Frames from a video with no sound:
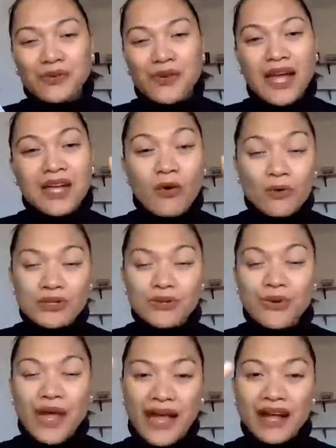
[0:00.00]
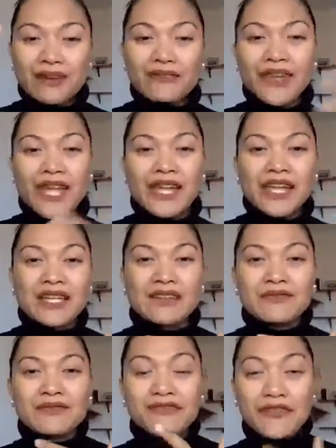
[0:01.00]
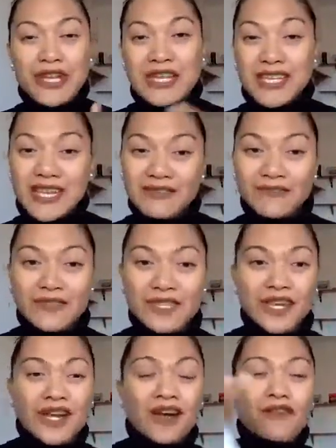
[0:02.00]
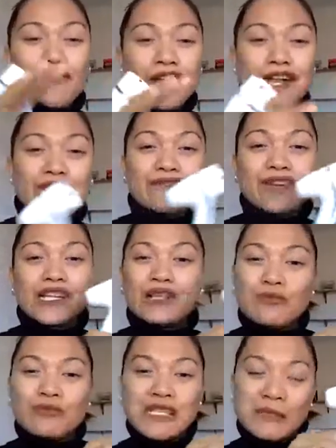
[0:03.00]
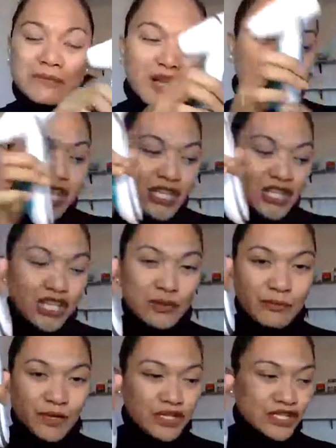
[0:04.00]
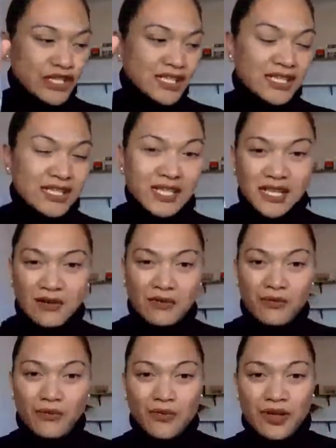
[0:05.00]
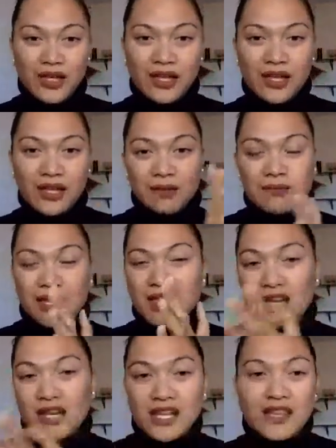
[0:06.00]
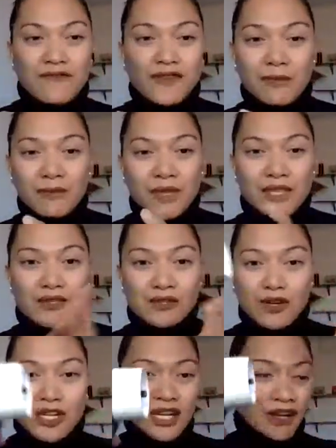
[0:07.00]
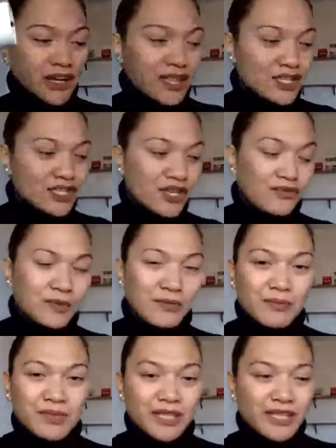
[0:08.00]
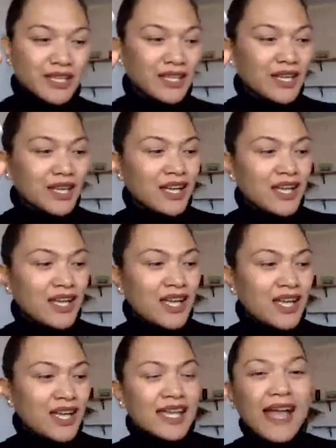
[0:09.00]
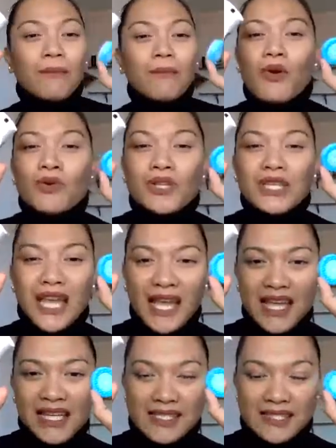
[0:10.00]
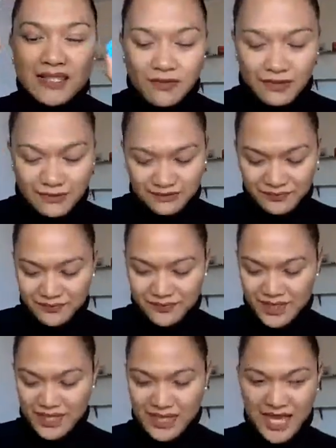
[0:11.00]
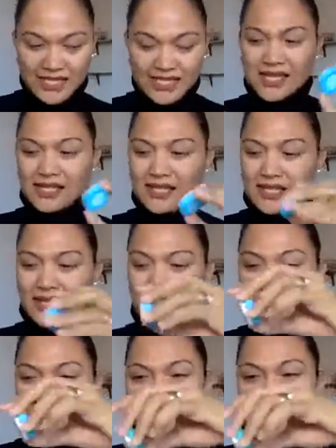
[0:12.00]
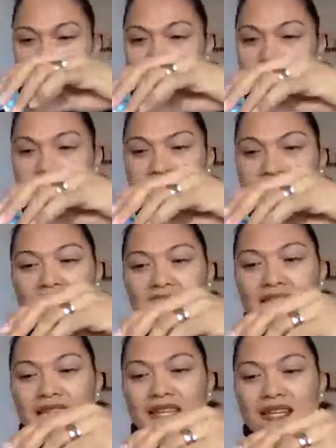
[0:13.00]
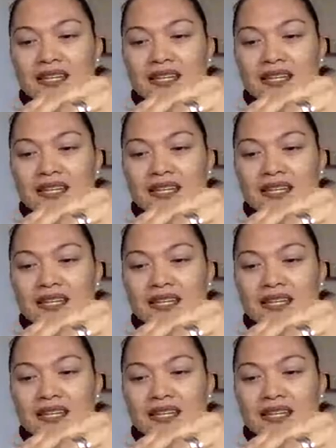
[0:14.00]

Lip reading: also have a free gift for every LumiSpa that you purchase either in the Philippines or here in the Czech Republic. Yeah, okay, so that's it. And